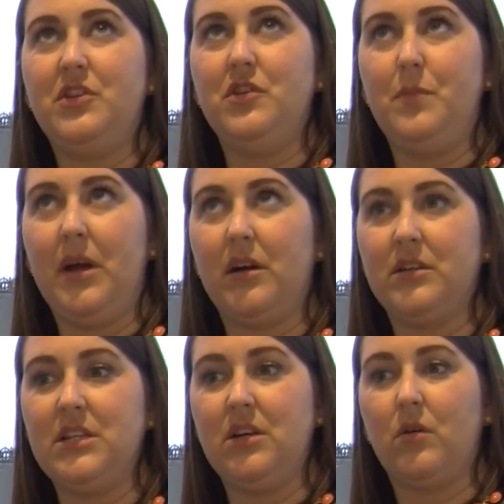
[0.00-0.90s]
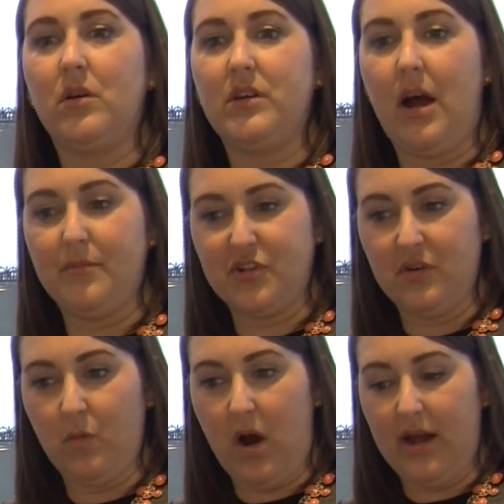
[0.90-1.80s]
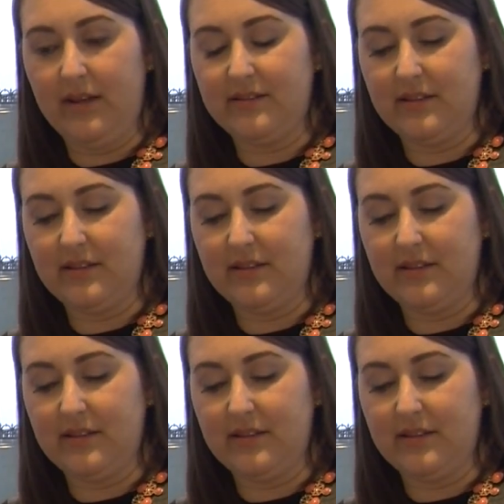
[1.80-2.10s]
to do parenting or adoption wise